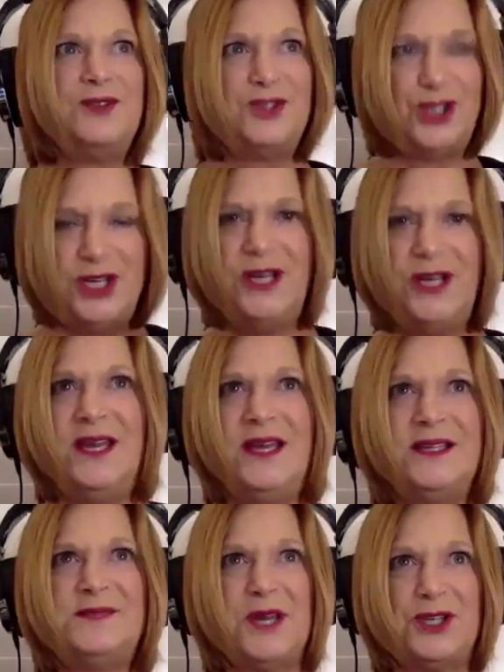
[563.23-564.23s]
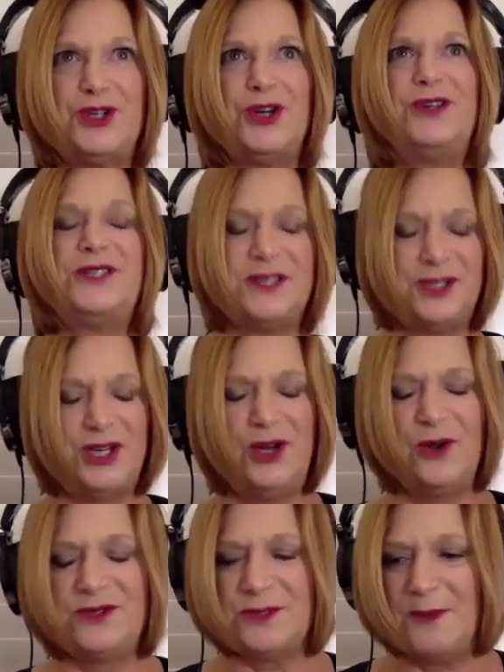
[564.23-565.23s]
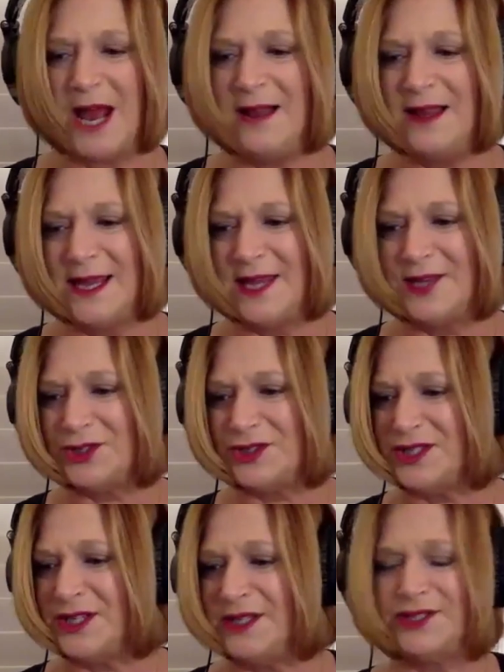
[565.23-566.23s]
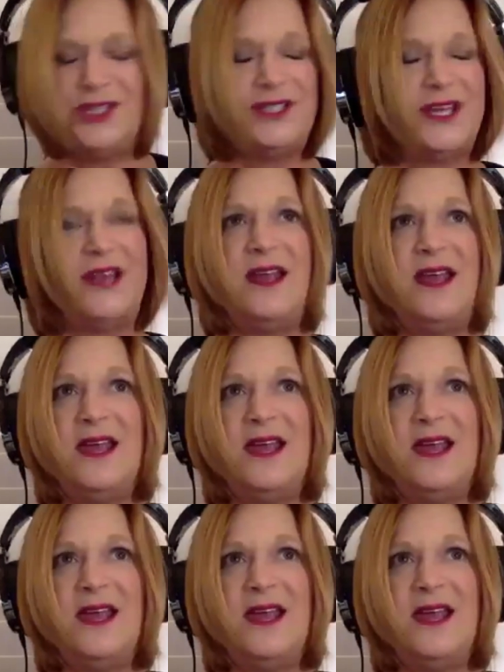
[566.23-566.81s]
she needs pictures and she owns a modeling agency. And she said,